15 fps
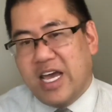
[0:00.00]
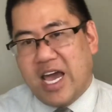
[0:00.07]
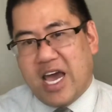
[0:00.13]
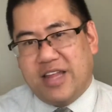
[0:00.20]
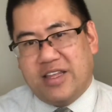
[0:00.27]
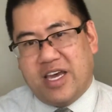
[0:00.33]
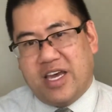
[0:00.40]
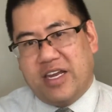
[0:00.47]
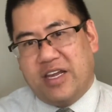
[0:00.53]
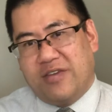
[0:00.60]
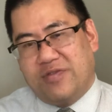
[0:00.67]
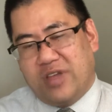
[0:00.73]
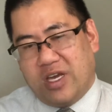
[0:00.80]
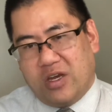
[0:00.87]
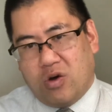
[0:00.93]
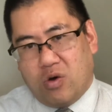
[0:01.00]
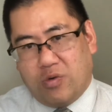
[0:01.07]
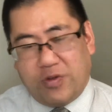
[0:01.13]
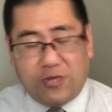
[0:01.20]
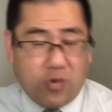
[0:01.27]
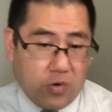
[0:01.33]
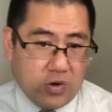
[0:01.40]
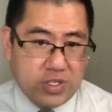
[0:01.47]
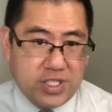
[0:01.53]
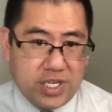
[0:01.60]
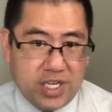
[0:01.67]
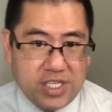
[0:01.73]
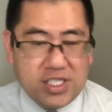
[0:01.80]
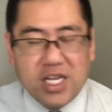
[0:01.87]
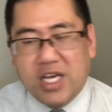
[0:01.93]
And then if they go with four
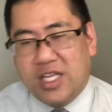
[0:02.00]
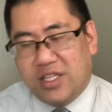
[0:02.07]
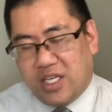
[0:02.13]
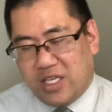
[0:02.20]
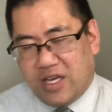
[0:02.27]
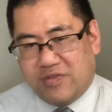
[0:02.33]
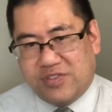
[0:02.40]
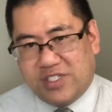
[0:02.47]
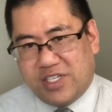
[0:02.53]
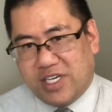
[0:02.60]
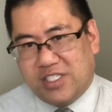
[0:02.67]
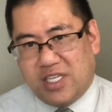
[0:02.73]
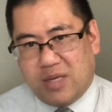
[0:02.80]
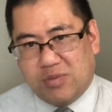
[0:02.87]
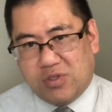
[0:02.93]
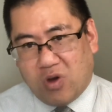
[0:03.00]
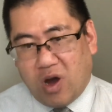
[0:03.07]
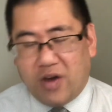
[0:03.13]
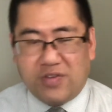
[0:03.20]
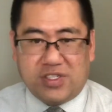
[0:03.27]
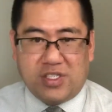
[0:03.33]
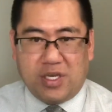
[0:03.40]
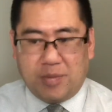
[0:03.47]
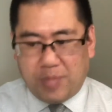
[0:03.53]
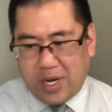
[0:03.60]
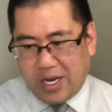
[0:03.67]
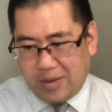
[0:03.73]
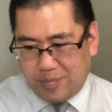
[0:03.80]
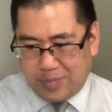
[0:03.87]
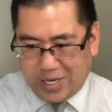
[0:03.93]
cities, then you have six teams. So obviously by,
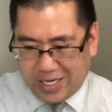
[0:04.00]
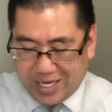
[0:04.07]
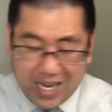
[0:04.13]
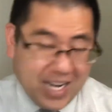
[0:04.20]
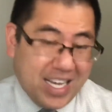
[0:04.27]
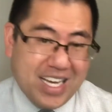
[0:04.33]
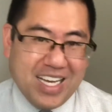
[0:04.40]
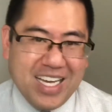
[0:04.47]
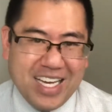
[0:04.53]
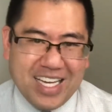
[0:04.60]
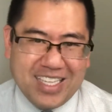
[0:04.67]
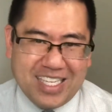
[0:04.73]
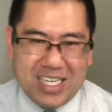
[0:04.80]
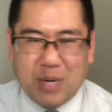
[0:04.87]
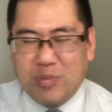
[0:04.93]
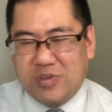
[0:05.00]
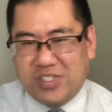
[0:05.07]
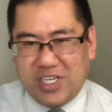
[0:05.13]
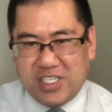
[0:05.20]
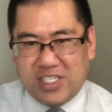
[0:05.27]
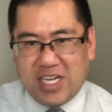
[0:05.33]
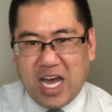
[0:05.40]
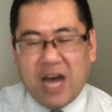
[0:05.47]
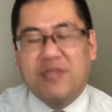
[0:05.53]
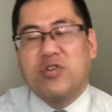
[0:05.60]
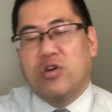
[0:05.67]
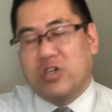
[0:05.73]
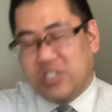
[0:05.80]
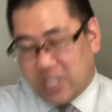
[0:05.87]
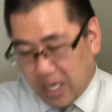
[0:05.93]
by cutting the number of cities in half,
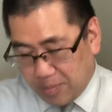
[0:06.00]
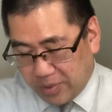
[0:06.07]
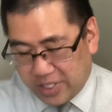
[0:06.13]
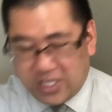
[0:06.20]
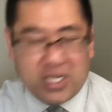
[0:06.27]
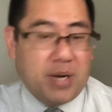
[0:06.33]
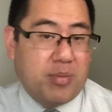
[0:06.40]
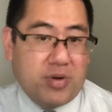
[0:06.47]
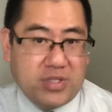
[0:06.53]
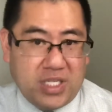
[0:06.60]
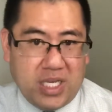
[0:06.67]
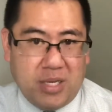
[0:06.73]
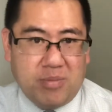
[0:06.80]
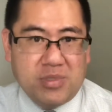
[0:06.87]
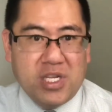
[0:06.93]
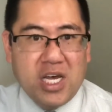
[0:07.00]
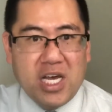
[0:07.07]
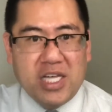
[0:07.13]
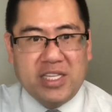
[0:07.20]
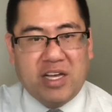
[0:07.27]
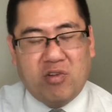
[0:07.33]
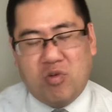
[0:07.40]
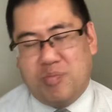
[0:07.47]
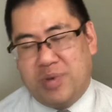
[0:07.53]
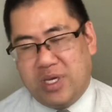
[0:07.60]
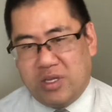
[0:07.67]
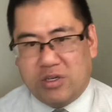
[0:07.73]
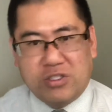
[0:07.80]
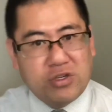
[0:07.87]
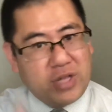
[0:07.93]
you're doubling the number of teams that will be
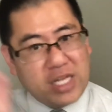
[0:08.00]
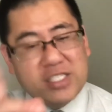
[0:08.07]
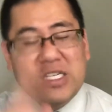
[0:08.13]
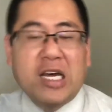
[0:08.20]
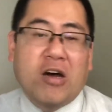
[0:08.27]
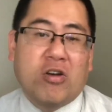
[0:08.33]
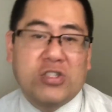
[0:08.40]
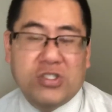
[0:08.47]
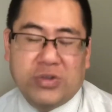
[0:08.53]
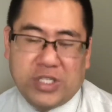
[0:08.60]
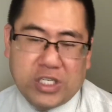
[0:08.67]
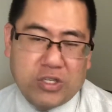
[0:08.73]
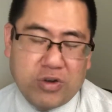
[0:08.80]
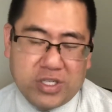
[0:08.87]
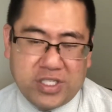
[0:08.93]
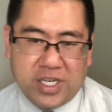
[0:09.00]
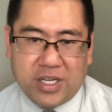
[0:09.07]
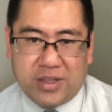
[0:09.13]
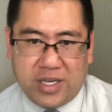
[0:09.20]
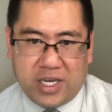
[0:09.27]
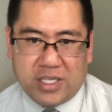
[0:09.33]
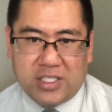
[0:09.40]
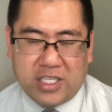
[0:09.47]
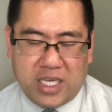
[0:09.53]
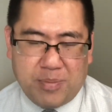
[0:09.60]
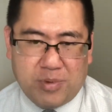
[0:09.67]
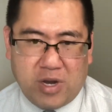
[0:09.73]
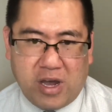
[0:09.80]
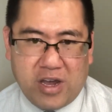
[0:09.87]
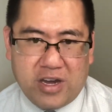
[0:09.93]
there. So that's also an interesting thing to keep
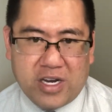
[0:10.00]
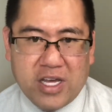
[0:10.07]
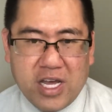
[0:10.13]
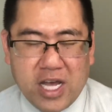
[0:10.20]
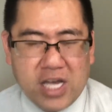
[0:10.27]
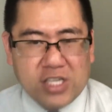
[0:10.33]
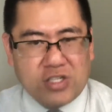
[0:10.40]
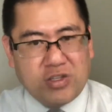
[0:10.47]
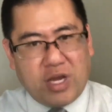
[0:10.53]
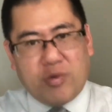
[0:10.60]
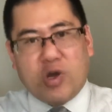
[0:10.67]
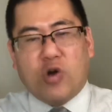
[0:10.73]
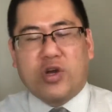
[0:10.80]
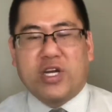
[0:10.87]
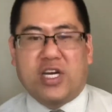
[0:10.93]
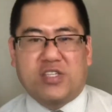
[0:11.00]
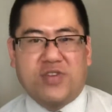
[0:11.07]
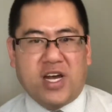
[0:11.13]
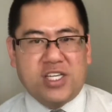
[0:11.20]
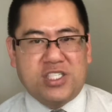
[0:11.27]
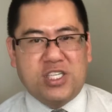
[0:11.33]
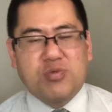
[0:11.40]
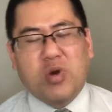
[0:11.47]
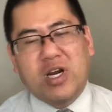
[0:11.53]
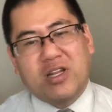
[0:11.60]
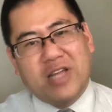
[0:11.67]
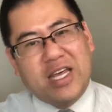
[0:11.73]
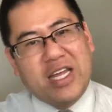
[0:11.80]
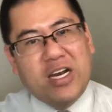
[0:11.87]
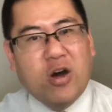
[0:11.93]
an eye on. So there we go, Canucks fans. Just want to
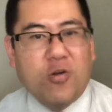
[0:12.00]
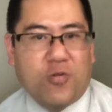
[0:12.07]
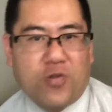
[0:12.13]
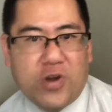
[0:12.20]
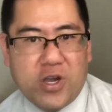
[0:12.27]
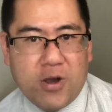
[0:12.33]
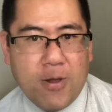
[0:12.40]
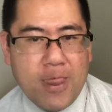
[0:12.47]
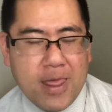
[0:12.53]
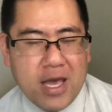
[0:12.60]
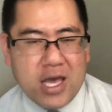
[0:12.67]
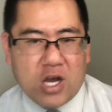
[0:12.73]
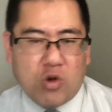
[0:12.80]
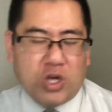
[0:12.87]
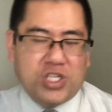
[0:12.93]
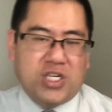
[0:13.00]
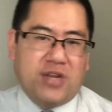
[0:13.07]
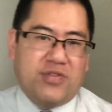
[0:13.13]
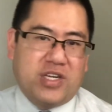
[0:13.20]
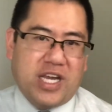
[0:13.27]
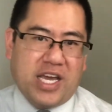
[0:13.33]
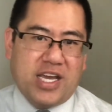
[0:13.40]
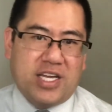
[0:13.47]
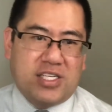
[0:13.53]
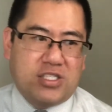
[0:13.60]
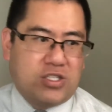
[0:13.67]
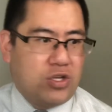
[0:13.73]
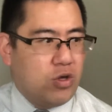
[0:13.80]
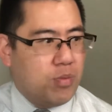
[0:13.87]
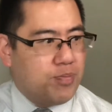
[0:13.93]
lay that out for you. Question of the day is,
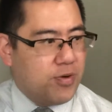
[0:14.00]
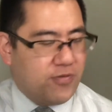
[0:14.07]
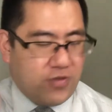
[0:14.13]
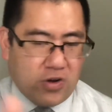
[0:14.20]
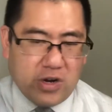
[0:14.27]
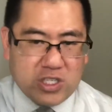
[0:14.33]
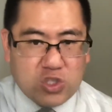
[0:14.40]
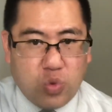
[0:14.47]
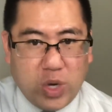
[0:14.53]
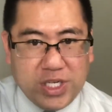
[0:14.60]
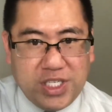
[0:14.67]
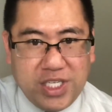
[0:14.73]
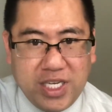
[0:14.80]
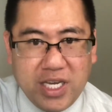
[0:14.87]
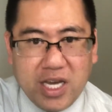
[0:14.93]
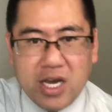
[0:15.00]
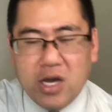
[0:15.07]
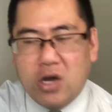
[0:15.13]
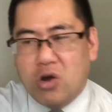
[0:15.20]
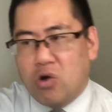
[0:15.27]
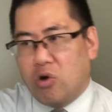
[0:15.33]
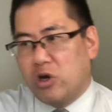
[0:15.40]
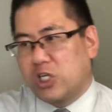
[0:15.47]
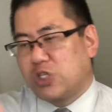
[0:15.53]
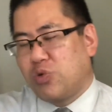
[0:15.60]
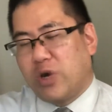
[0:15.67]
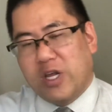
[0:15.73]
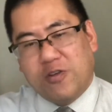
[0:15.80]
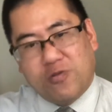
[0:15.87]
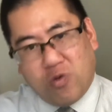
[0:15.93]
do you prefer a 20 or a
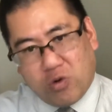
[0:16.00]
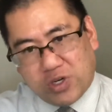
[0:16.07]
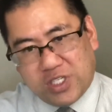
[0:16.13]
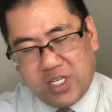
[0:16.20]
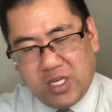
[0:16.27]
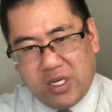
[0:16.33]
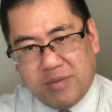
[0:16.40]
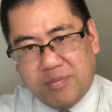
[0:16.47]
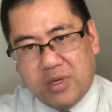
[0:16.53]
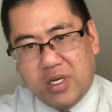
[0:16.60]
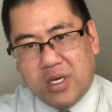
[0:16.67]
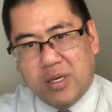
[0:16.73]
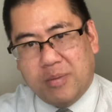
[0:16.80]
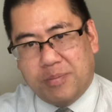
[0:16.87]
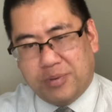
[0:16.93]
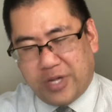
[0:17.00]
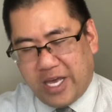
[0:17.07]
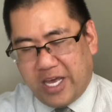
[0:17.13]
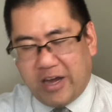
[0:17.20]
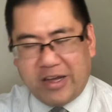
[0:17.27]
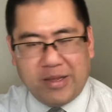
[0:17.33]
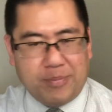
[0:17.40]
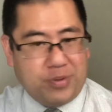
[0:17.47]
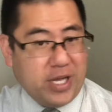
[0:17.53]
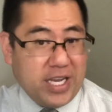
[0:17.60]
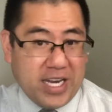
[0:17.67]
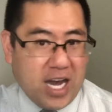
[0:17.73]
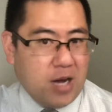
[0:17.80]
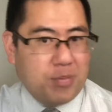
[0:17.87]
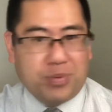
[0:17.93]
24 team play uh, play
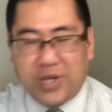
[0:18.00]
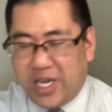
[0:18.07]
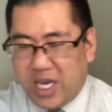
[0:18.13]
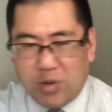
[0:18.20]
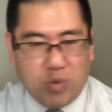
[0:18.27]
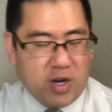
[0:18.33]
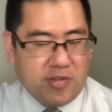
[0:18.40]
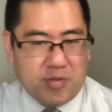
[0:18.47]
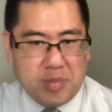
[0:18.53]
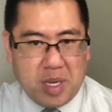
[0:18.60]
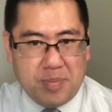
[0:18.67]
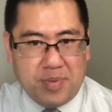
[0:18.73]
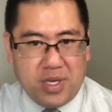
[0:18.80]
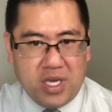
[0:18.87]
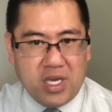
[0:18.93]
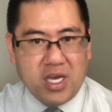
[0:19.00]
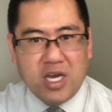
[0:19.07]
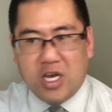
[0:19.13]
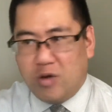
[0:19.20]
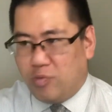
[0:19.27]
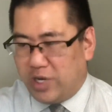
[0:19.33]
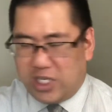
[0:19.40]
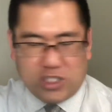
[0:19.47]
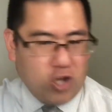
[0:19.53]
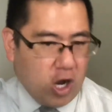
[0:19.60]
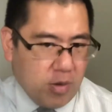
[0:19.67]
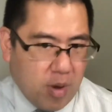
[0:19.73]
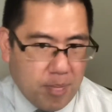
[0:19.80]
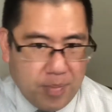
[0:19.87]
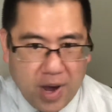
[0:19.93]
down, play in, whatever it may be. We can talk
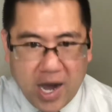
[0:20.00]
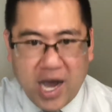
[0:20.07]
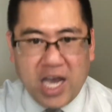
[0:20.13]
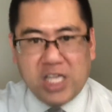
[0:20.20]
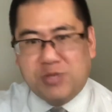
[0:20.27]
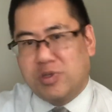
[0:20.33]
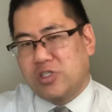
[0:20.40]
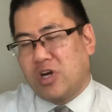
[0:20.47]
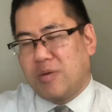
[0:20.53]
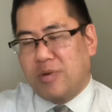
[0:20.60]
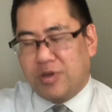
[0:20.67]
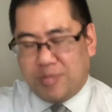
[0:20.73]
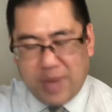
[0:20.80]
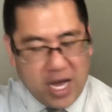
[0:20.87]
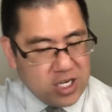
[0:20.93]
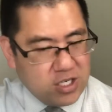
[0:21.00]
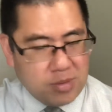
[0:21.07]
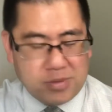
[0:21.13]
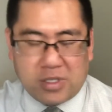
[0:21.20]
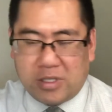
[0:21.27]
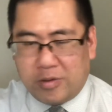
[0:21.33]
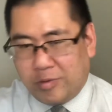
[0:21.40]
about buys, we can talk about matchups